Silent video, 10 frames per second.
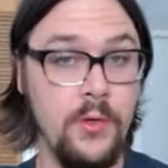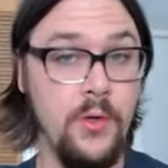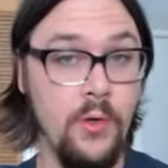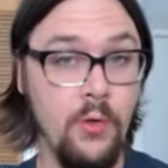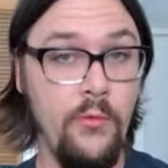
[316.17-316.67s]

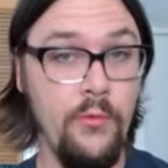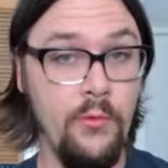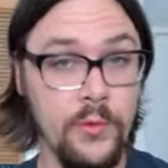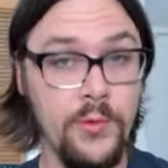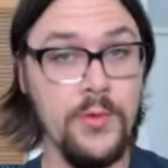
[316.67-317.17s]
Google
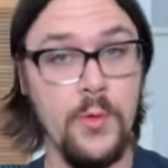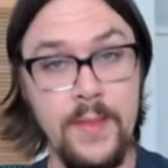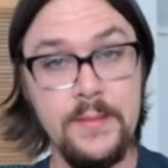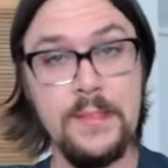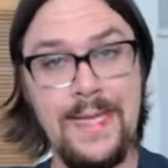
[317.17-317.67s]
Flu
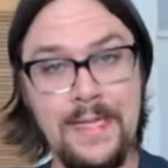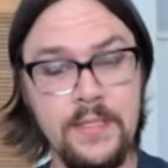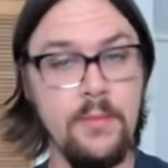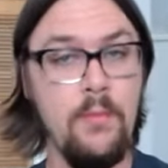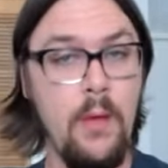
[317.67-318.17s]
Trends
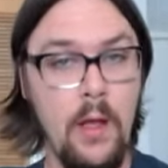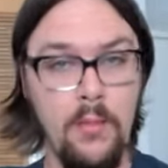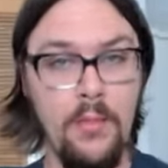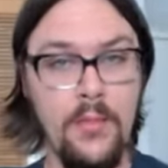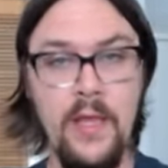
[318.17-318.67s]
last
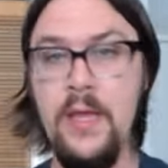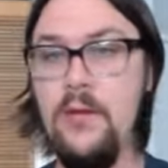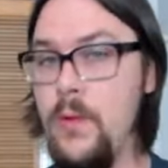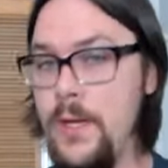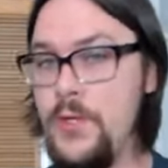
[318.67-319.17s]
month
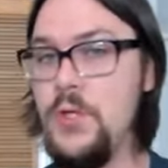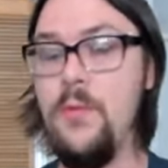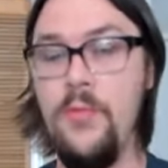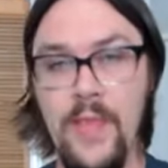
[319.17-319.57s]
in which